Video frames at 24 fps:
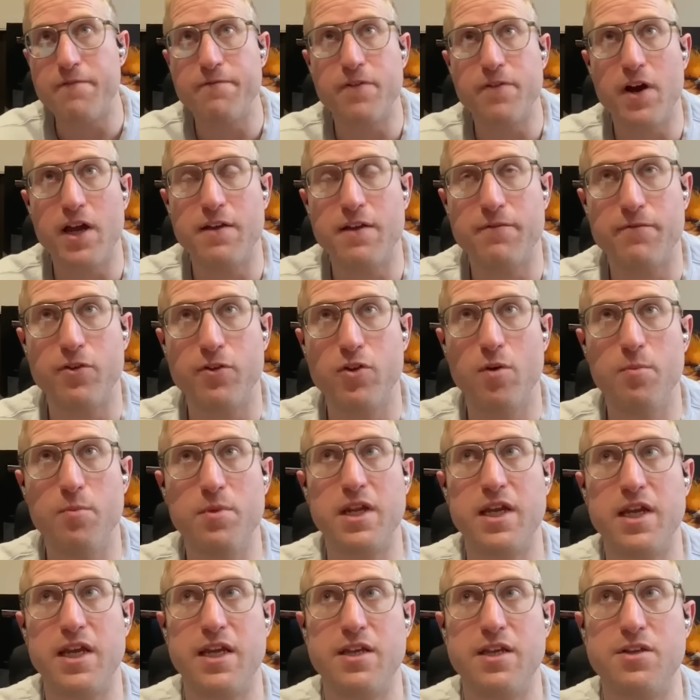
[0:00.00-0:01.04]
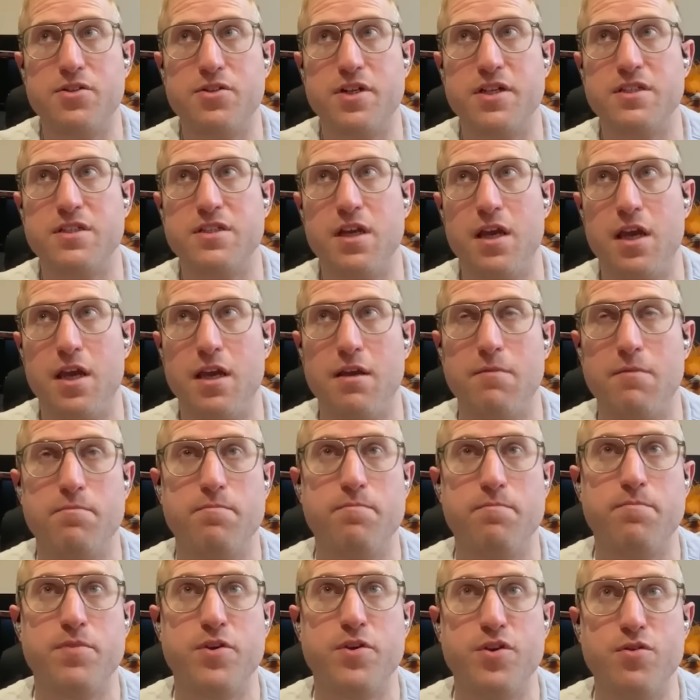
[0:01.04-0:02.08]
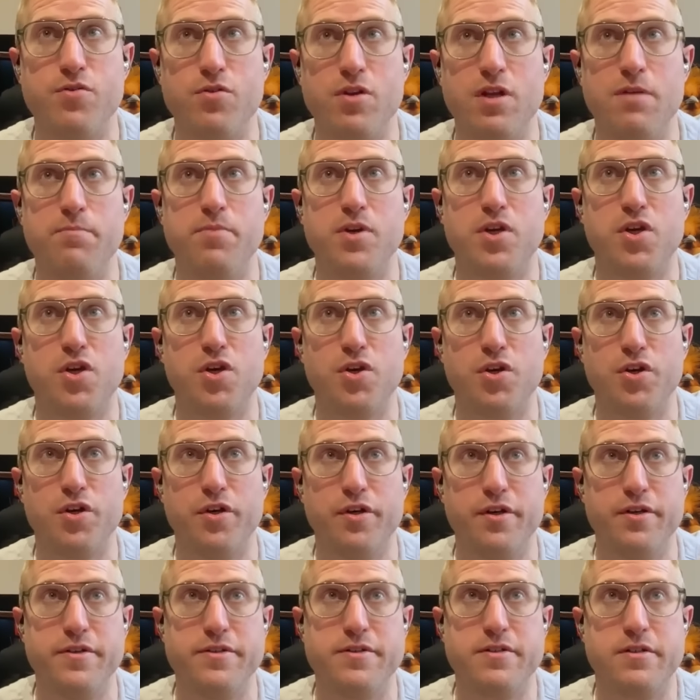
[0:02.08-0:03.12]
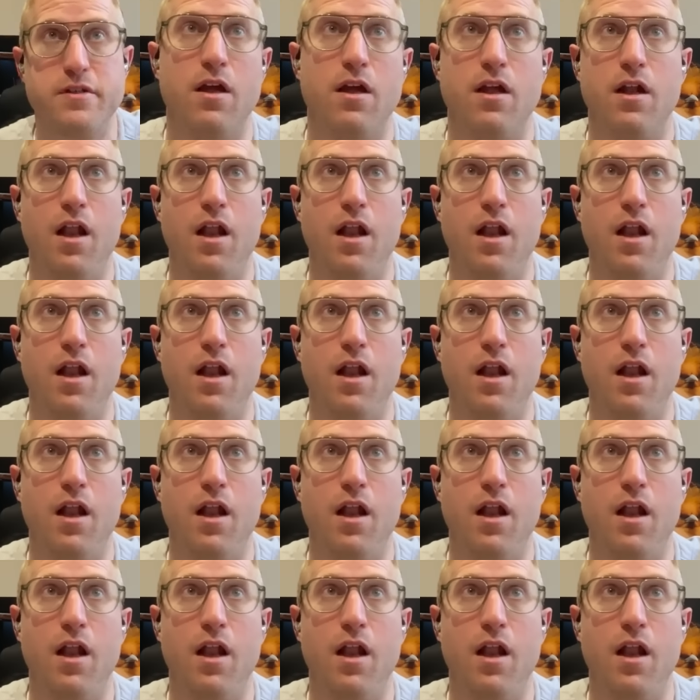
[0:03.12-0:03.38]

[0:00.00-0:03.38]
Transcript: find it phenomenally interesting purely because,